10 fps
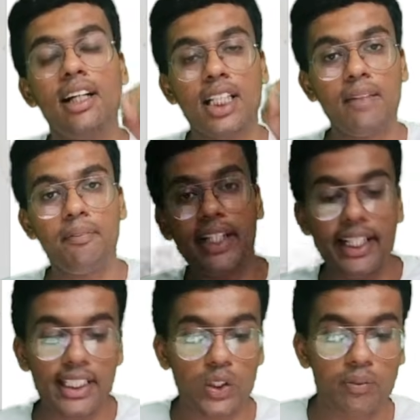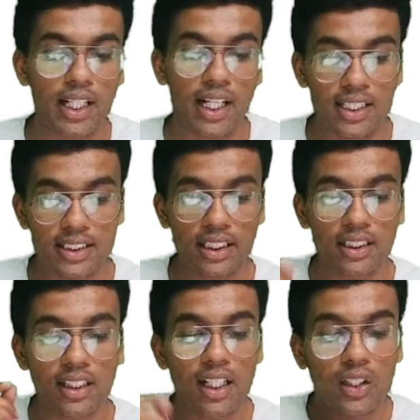the meeting is to be adjourned
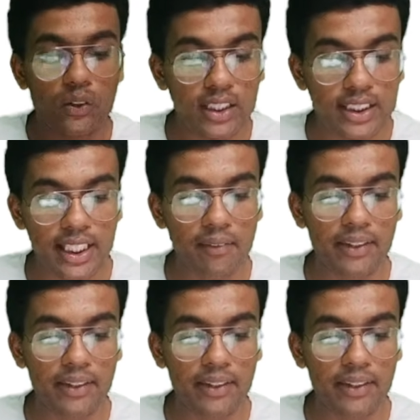to the same